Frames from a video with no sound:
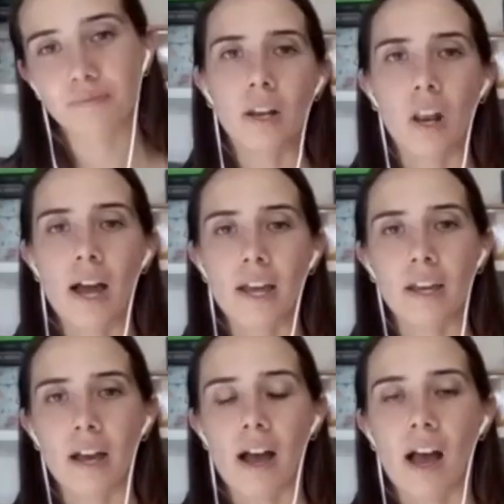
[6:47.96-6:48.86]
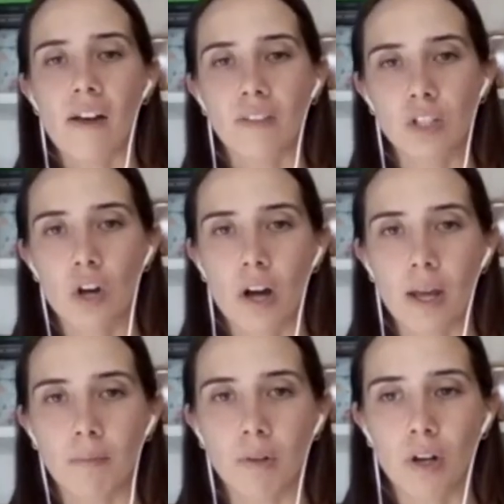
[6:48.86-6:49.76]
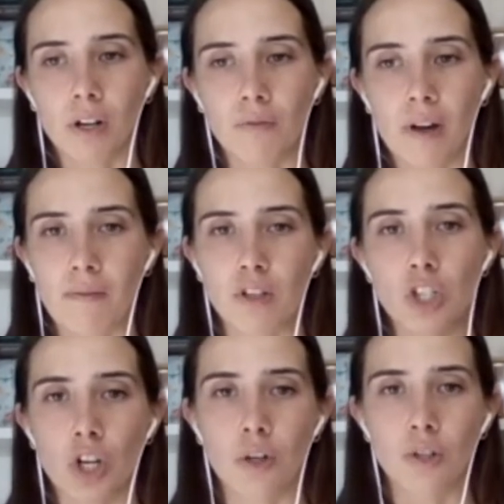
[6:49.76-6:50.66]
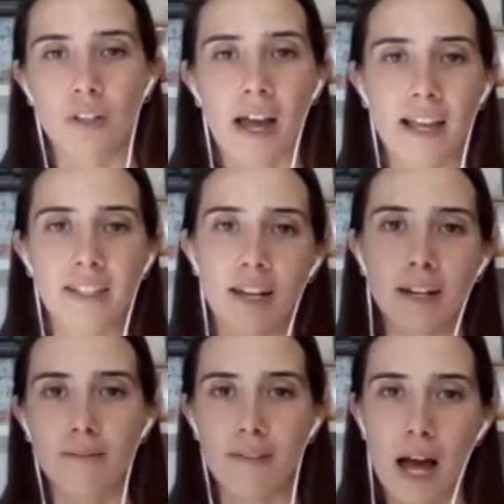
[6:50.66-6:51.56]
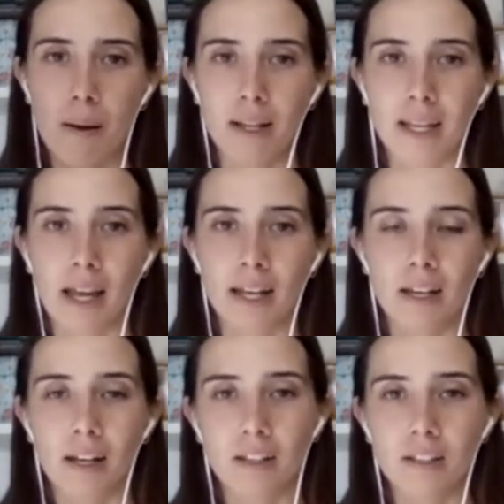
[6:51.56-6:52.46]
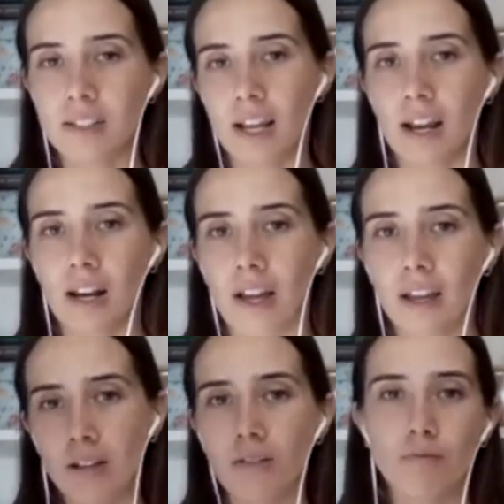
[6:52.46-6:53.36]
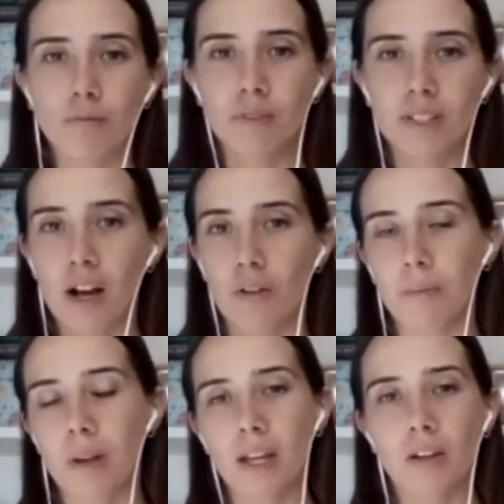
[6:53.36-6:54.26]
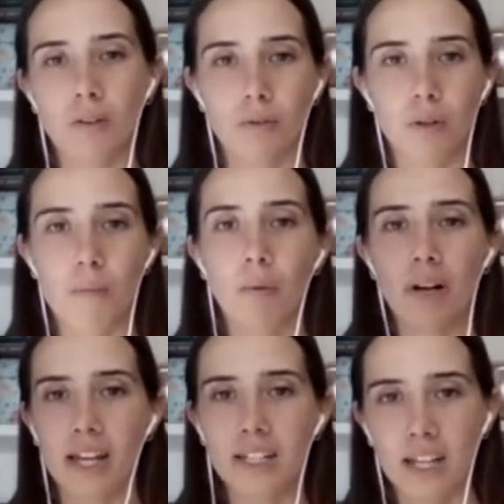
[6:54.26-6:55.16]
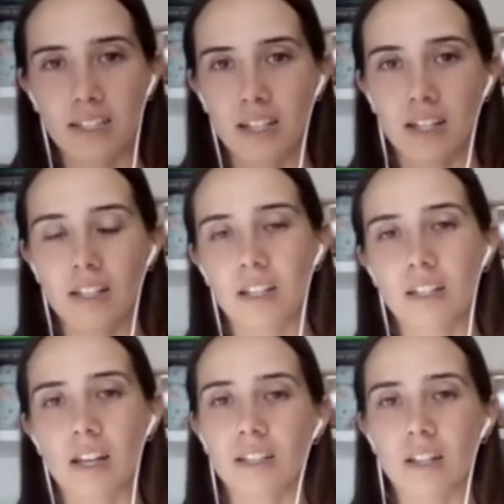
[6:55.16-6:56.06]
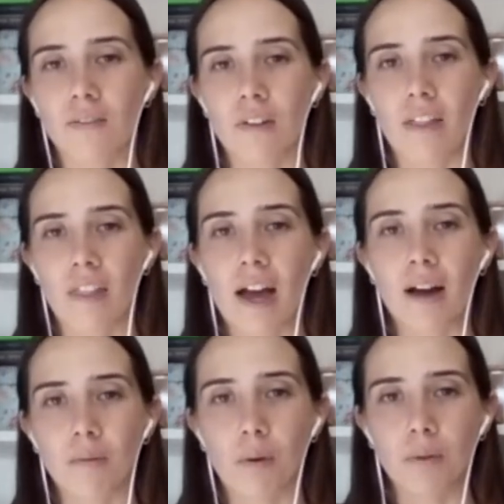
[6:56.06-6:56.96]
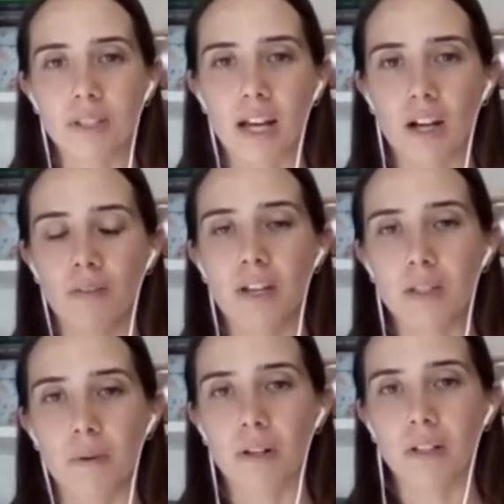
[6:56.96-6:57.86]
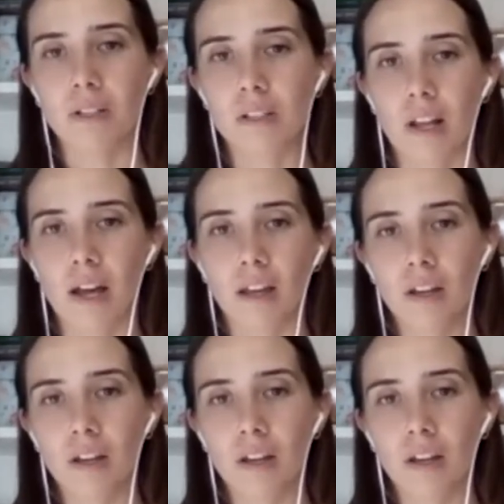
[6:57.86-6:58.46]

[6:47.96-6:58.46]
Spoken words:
it like at the time, kind of having to go to that extended family and say, like, tell them like, oh, you might want to get tested and stuff like that? What was that kind of experience like?